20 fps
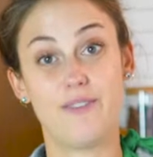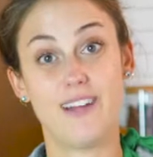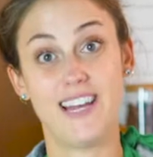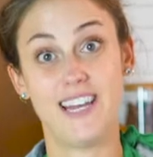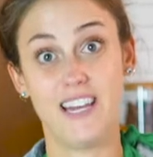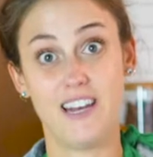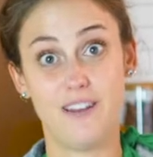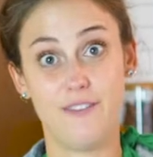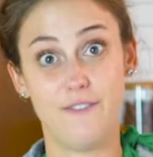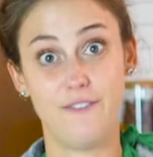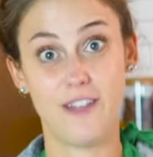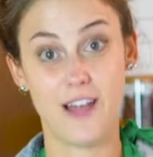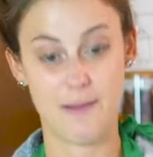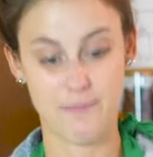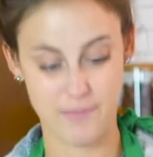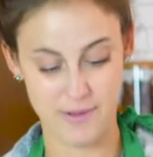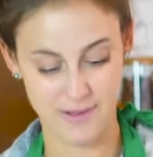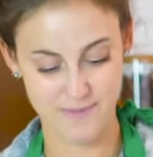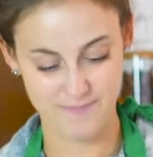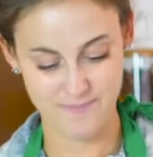ready to flip?
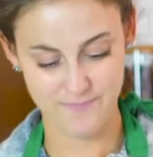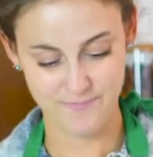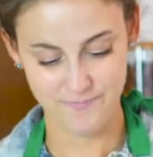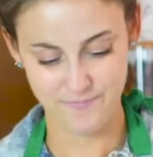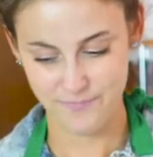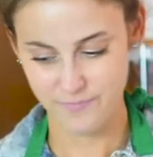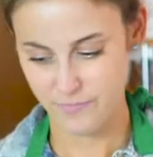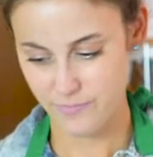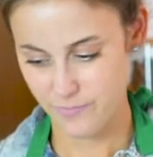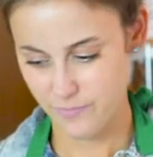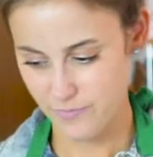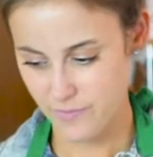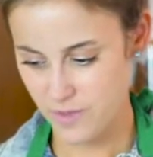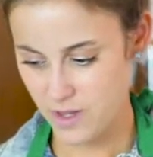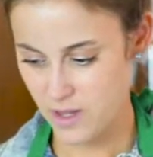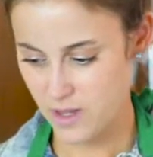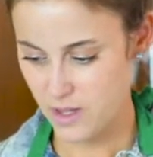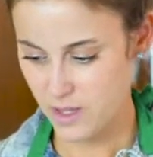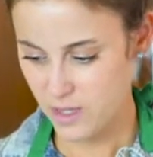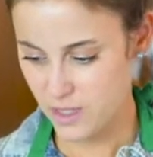
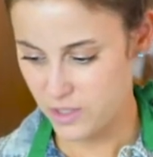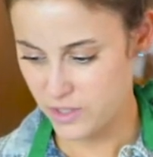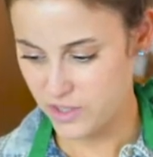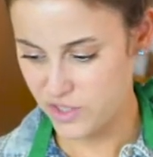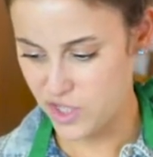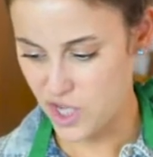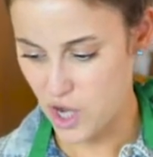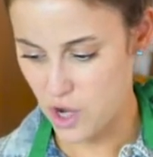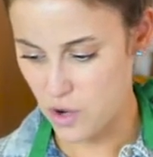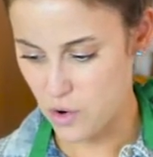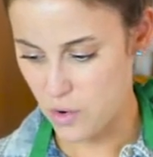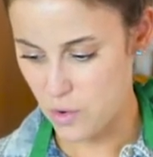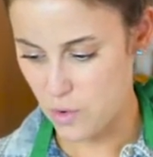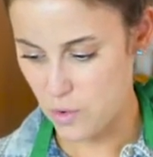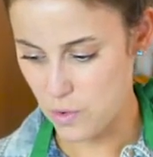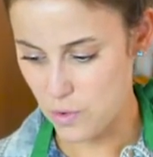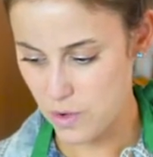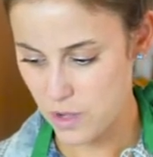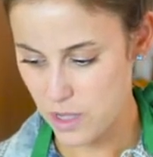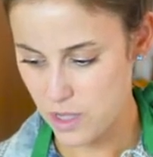
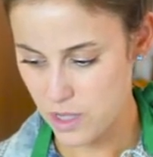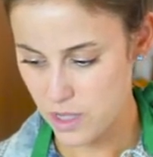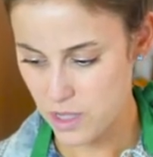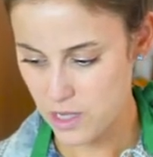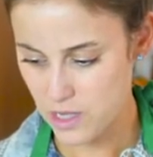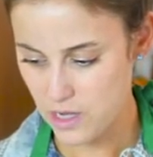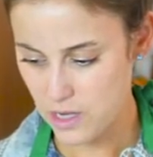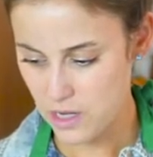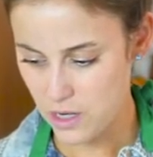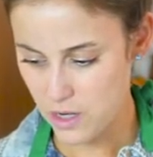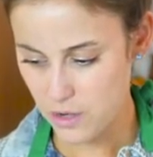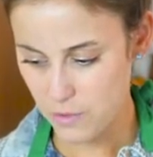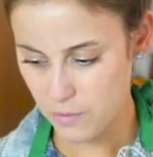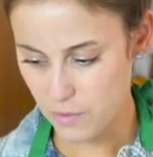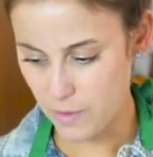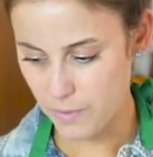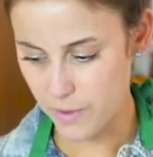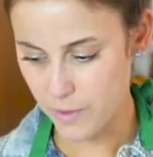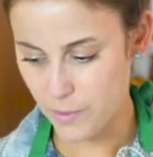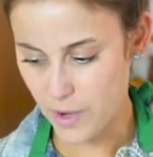So
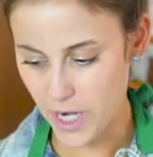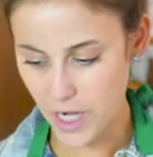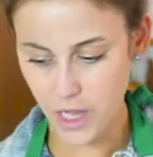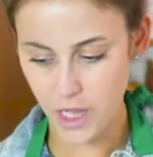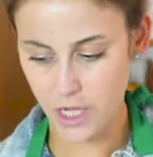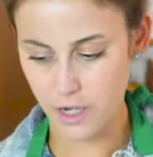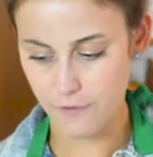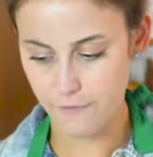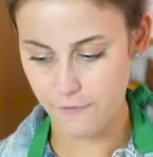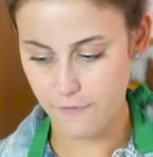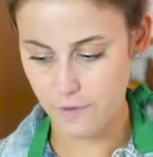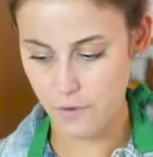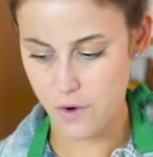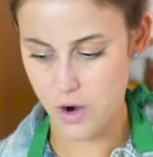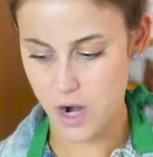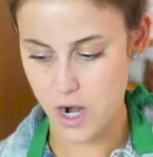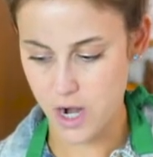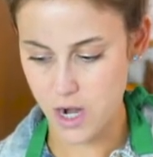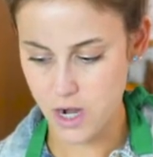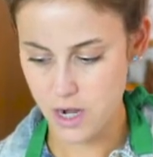what we want to look
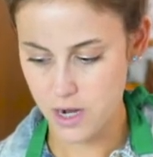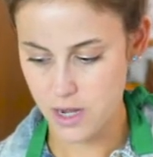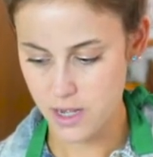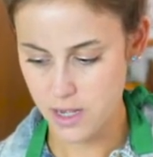for,